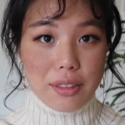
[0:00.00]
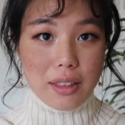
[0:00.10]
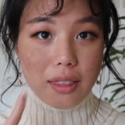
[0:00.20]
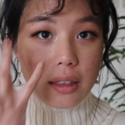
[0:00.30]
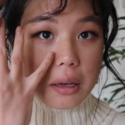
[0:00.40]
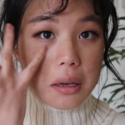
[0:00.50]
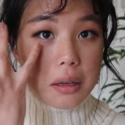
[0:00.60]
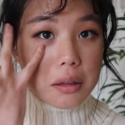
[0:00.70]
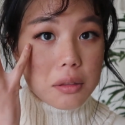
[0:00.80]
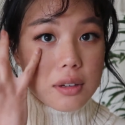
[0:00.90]
than the
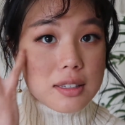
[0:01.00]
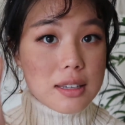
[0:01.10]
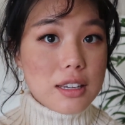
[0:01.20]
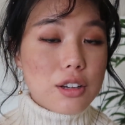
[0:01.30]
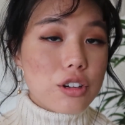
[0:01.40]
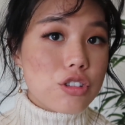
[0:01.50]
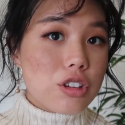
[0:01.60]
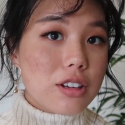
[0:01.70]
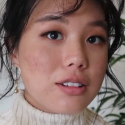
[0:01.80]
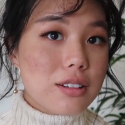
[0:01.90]
3CE
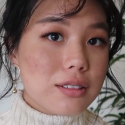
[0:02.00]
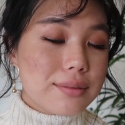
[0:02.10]
cushion.